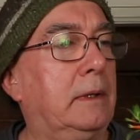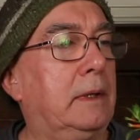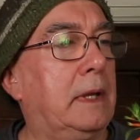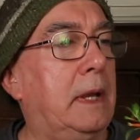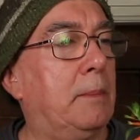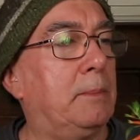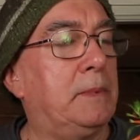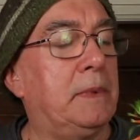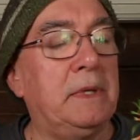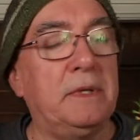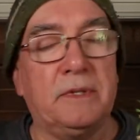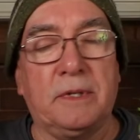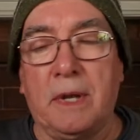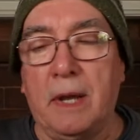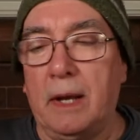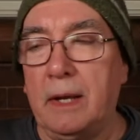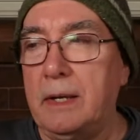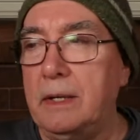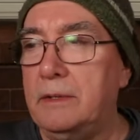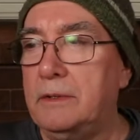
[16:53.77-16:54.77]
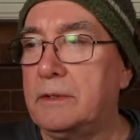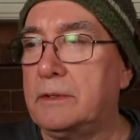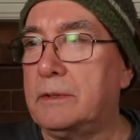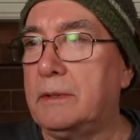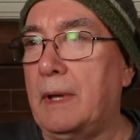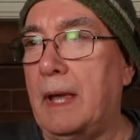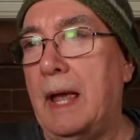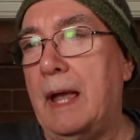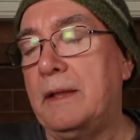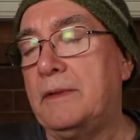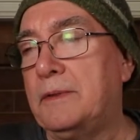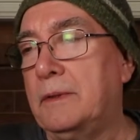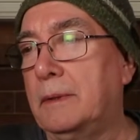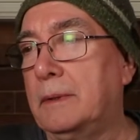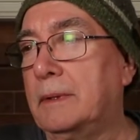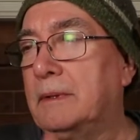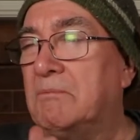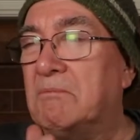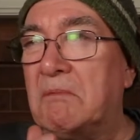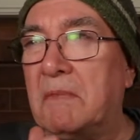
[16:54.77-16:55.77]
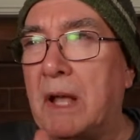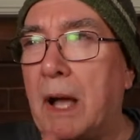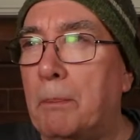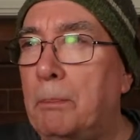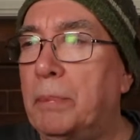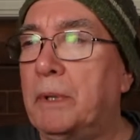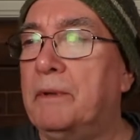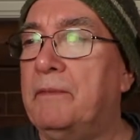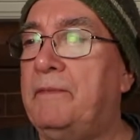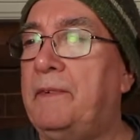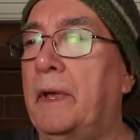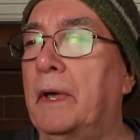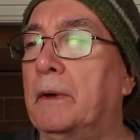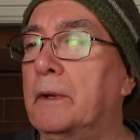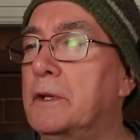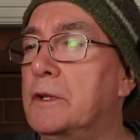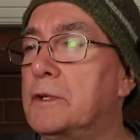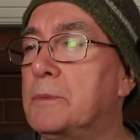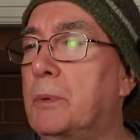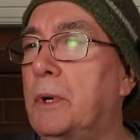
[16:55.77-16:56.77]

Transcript: Kept these cuttings. I had a couple of failures,